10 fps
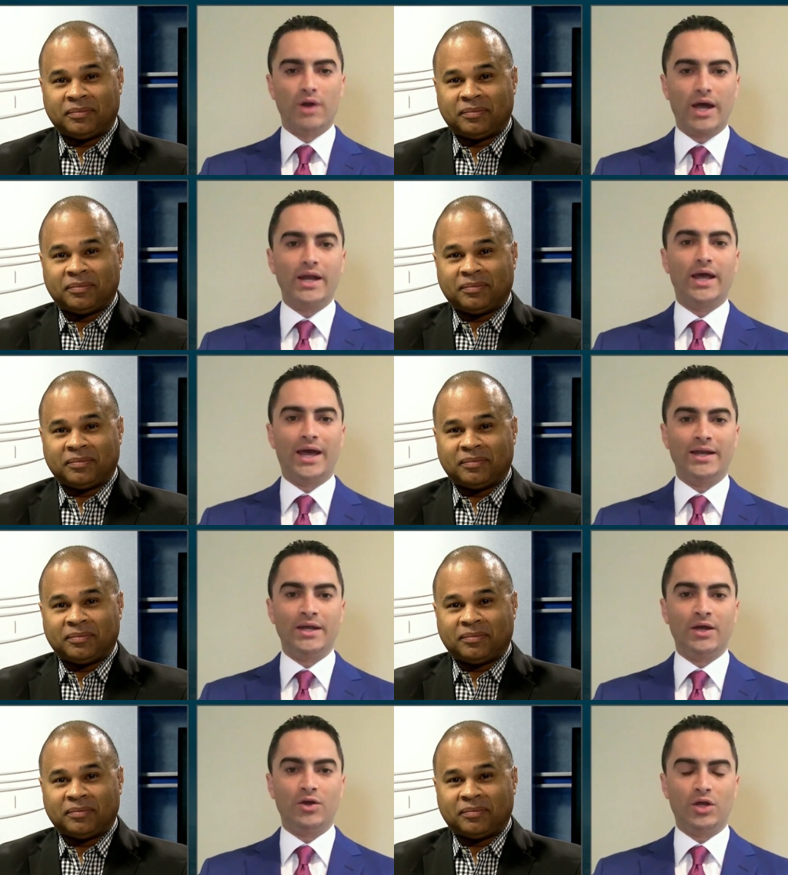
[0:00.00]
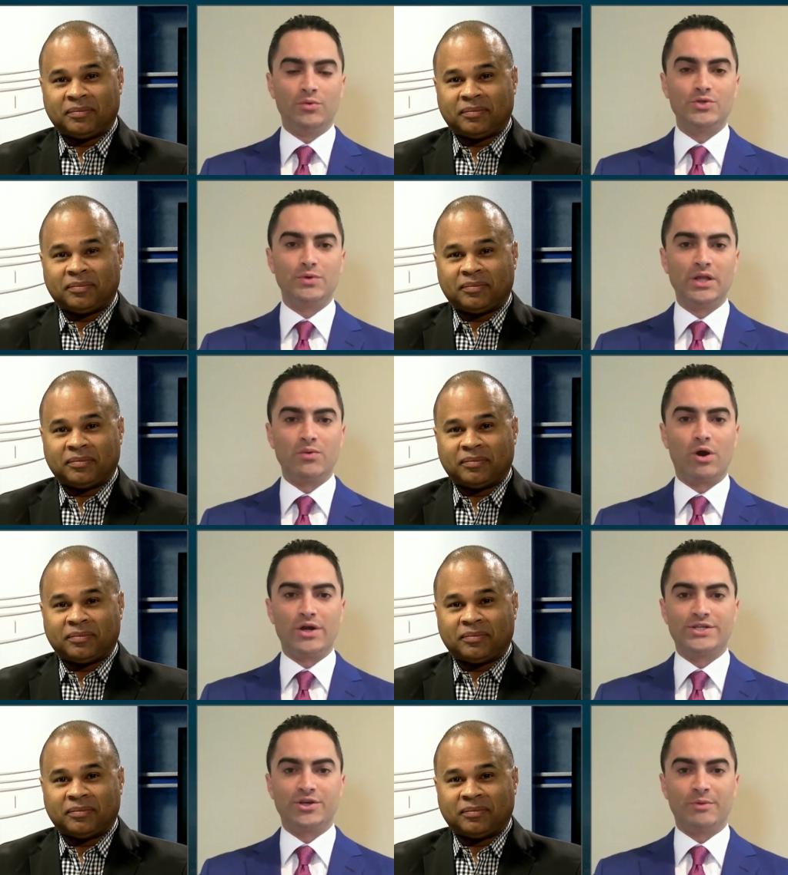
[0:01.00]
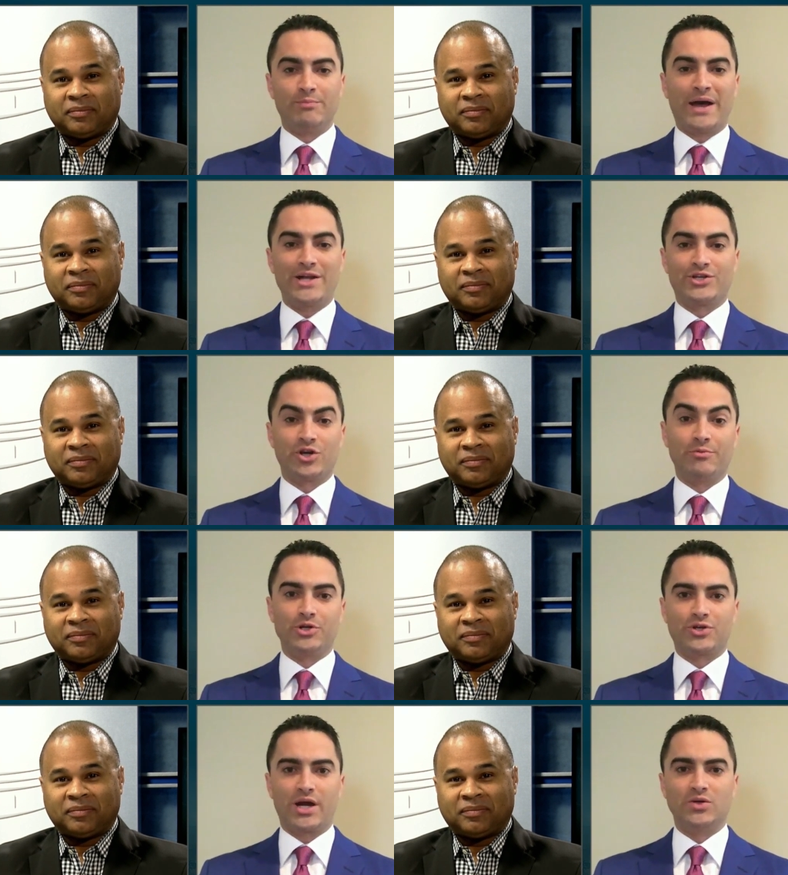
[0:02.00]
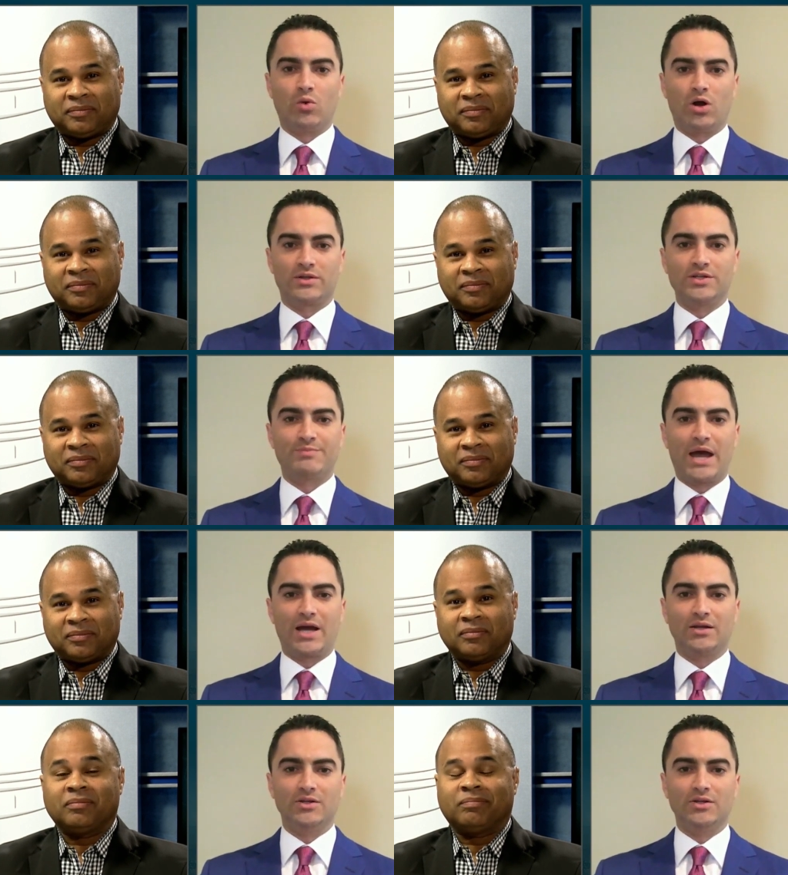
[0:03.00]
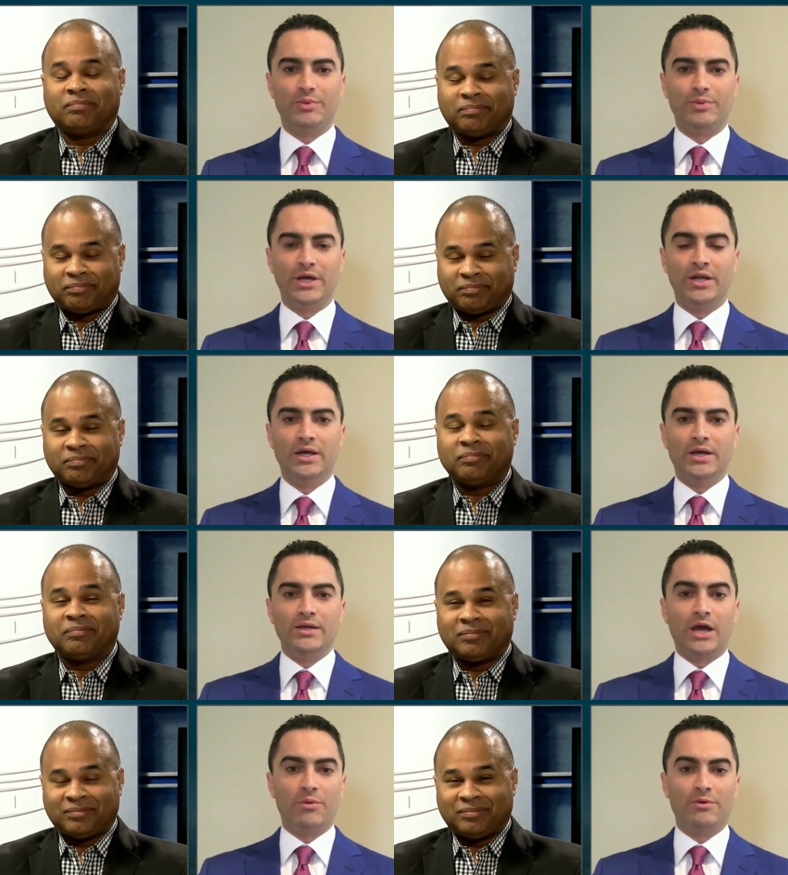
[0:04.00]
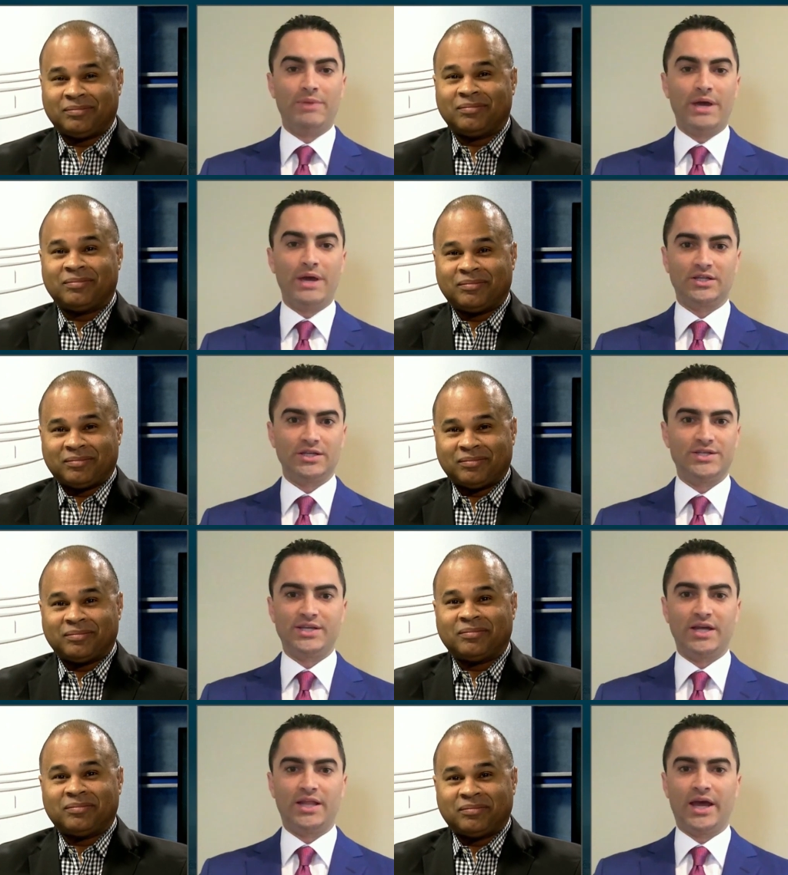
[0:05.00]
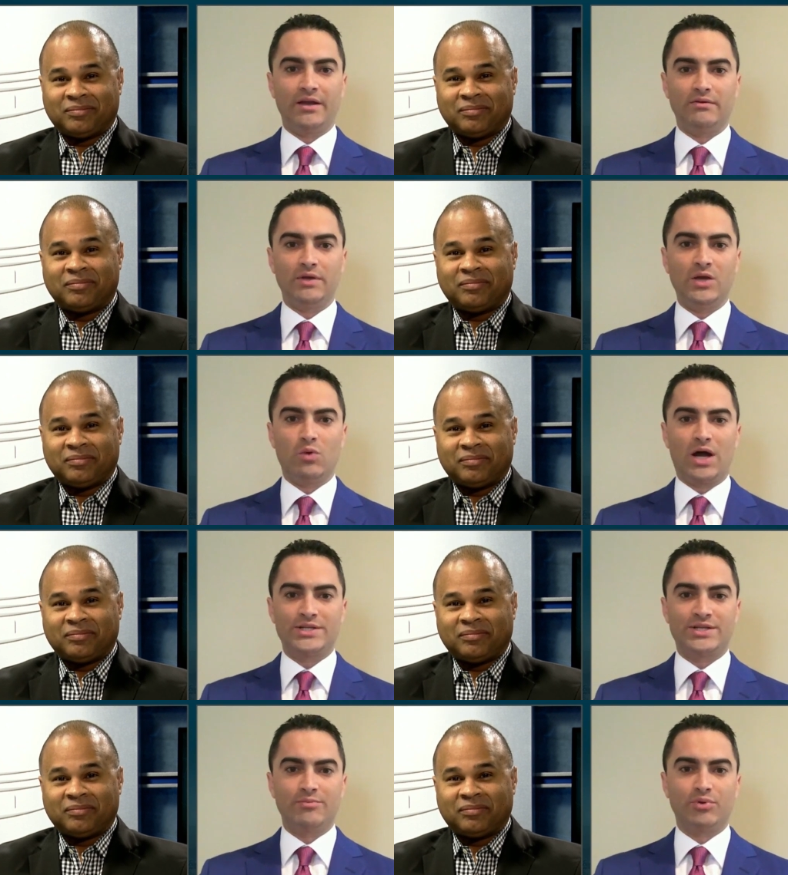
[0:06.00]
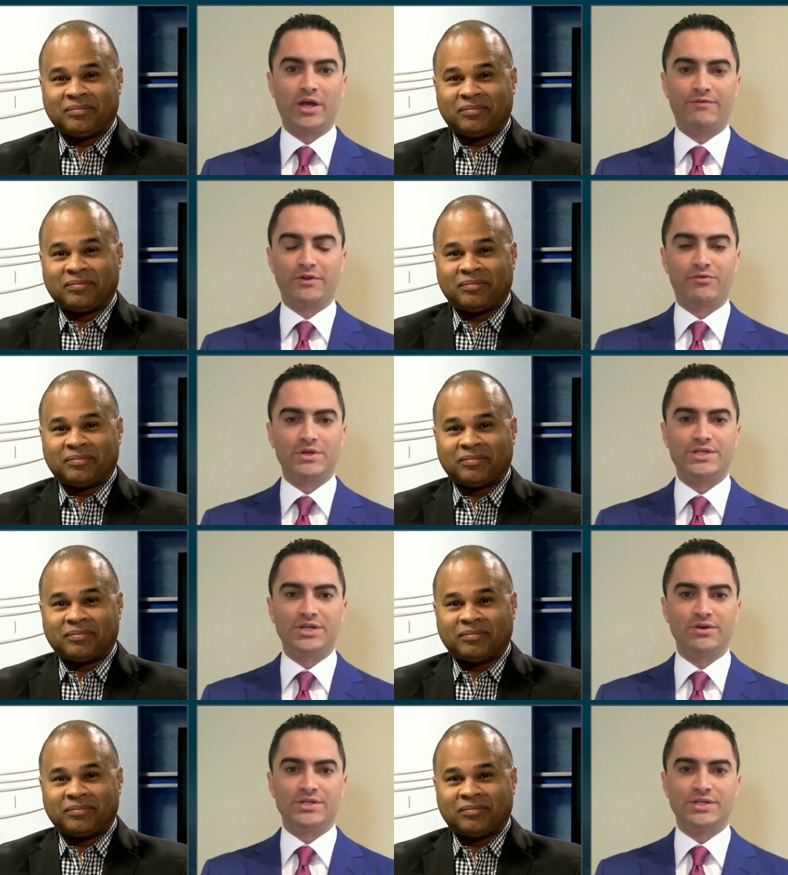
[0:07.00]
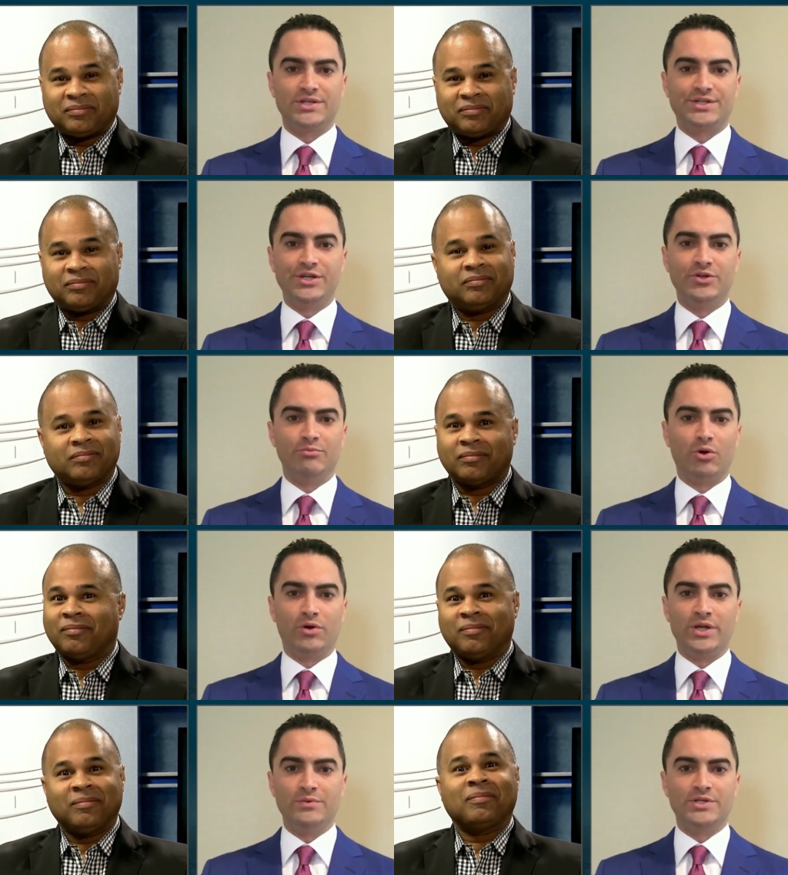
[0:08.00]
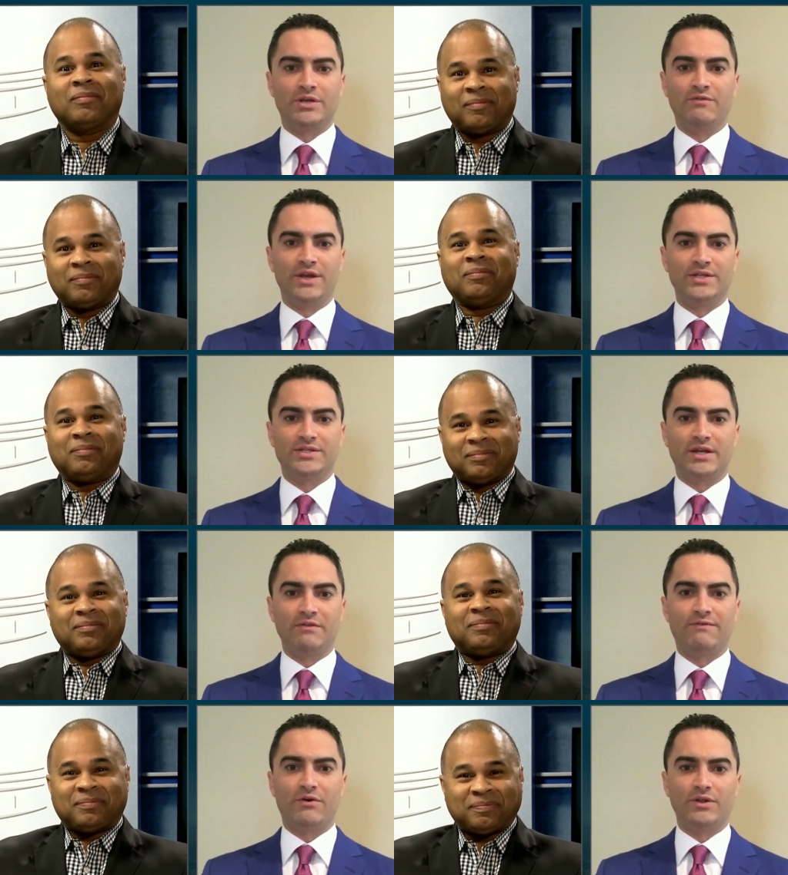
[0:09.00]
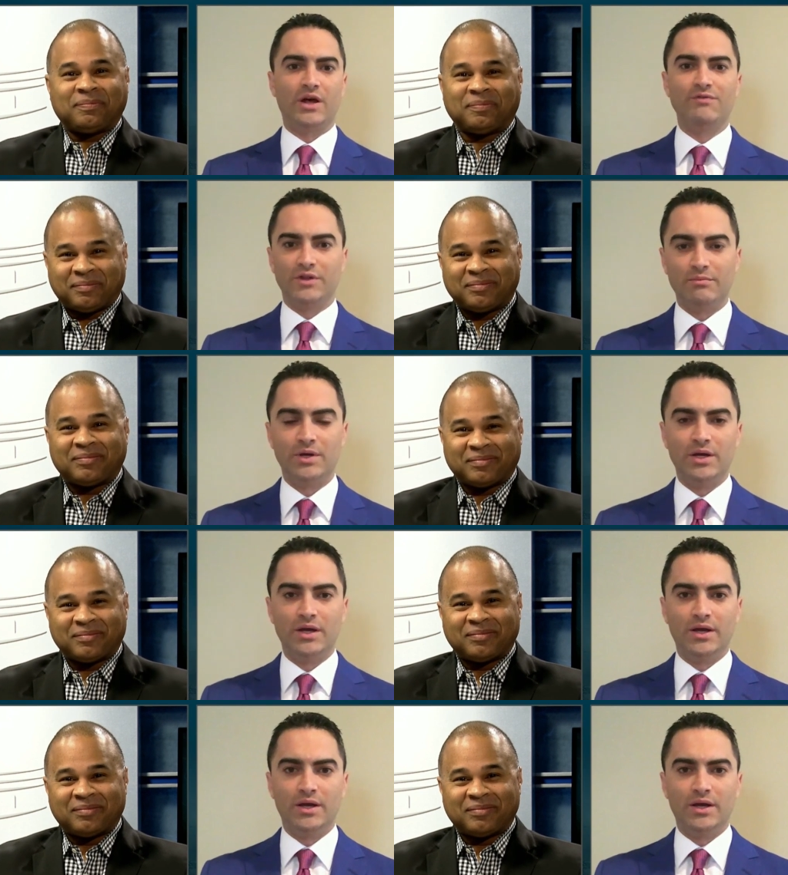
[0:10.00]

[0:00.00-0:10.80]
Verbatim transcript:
Speaker 1: Right, and it, it was really worrisome. And Pat Shurmur tried to walk this back a little bit. Gettleman basically said that he watched him play for three series in the Senior Bowl, and he was convinced, and he fell in love with him.